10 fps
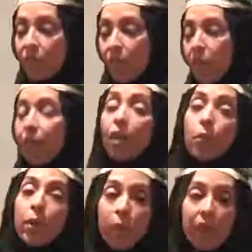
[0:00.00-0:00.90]
The
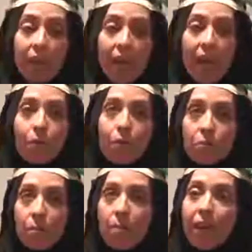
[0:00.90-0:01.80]
following week, I was
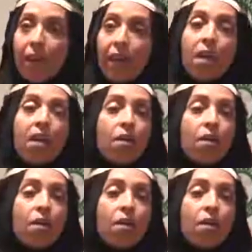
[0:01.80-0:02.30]
preparing